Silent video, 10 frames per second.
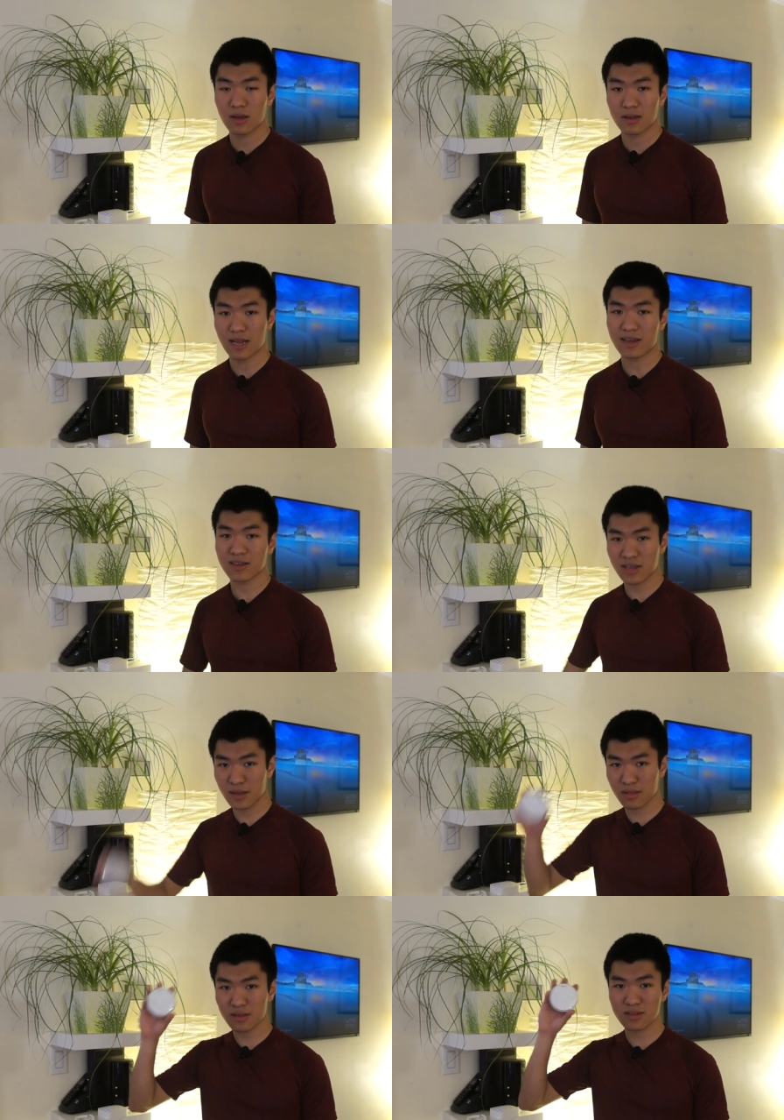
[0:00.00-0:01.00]
Now you can
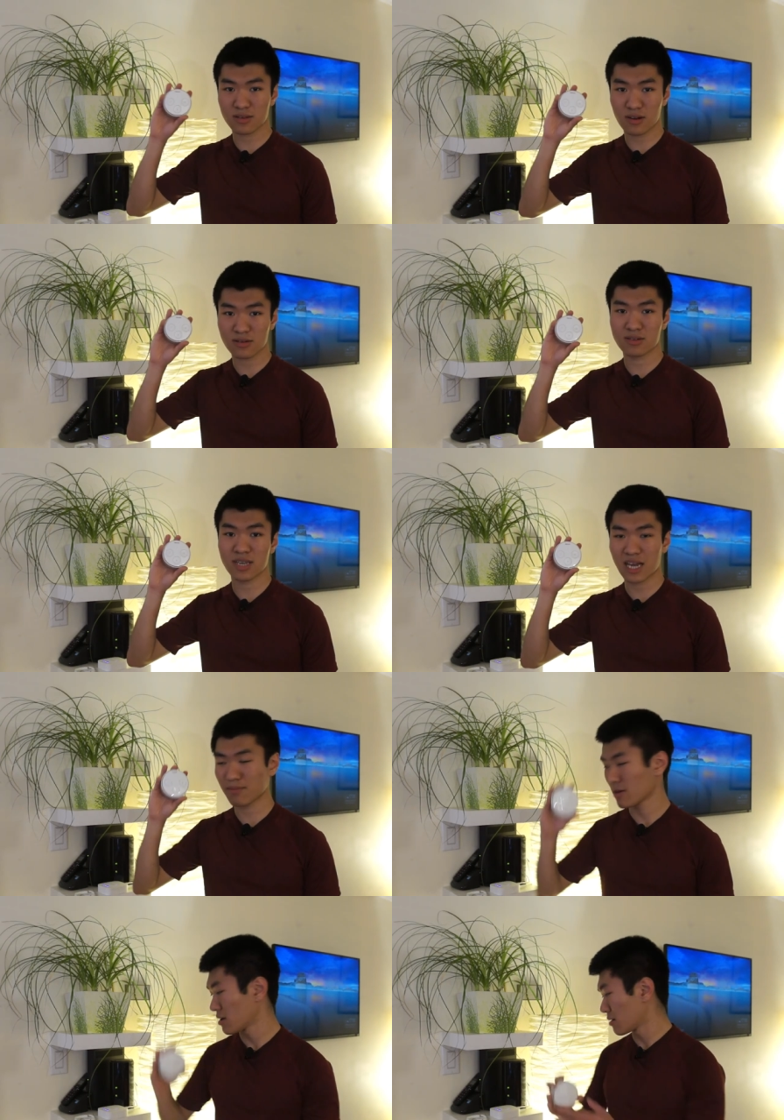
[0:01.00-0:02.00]
easily dock your
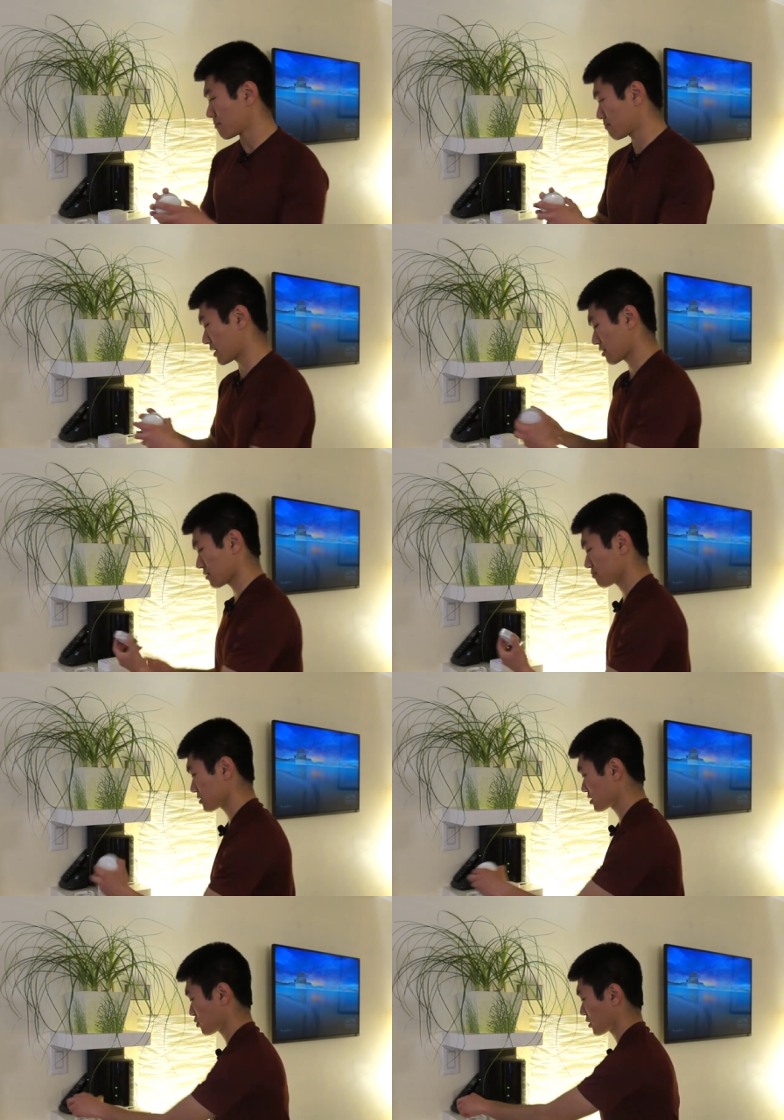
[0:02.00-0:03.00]
tap by
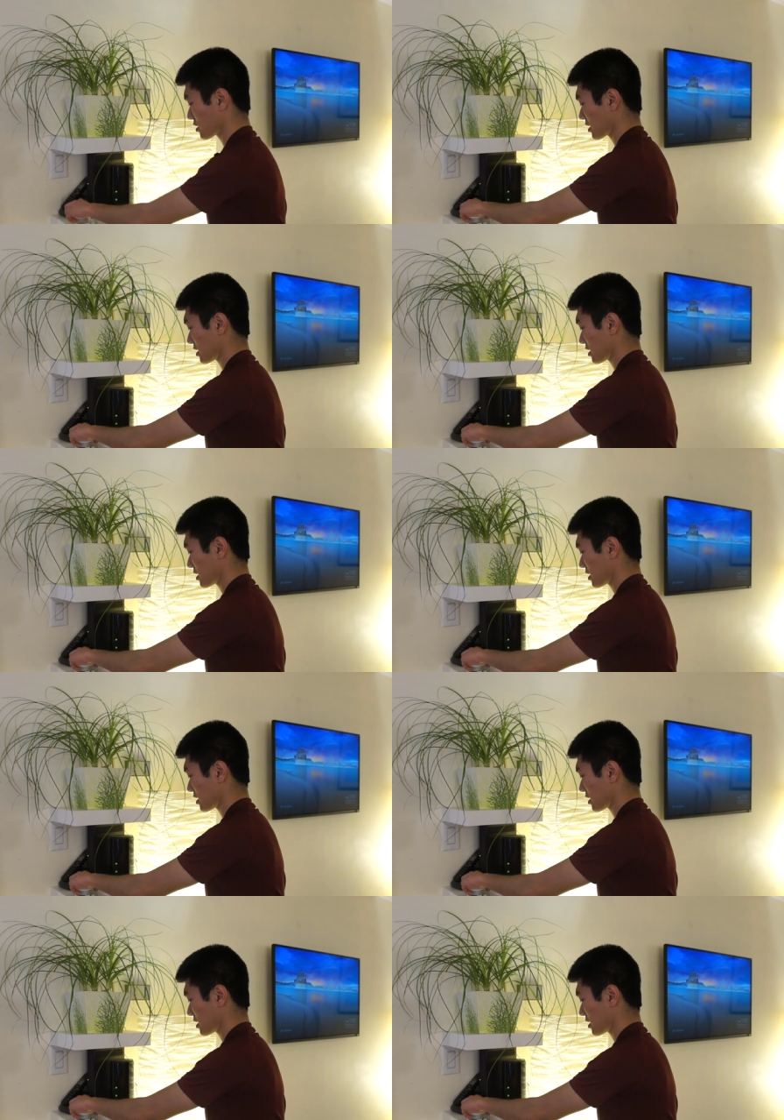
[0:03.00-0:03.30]
simply twisting it